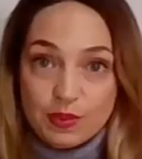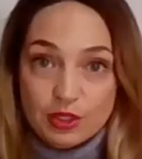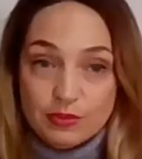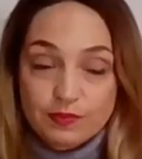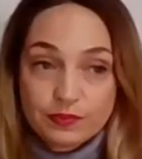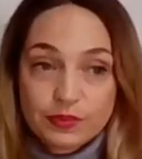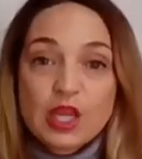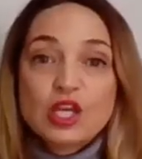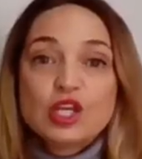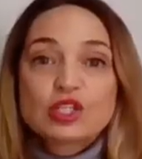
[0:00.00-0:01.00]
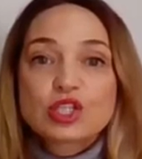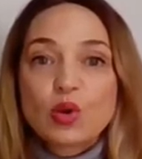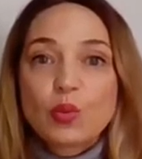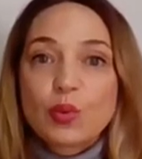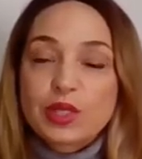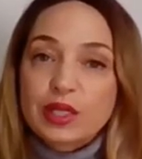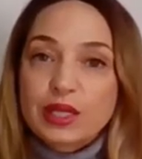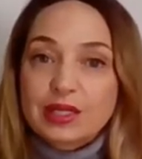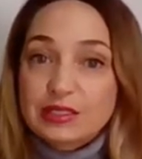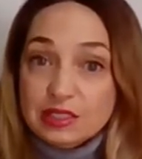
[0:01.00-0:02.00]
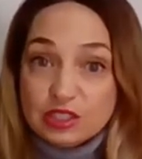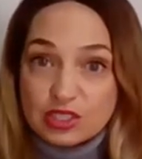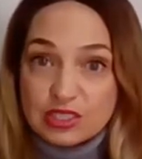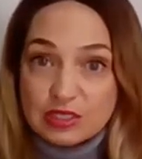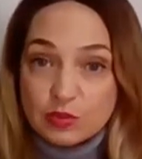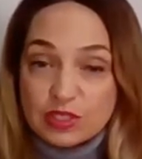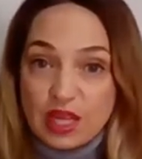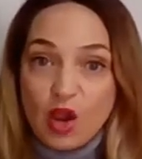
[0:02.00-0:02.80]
model. So when we look at contingencies, we say,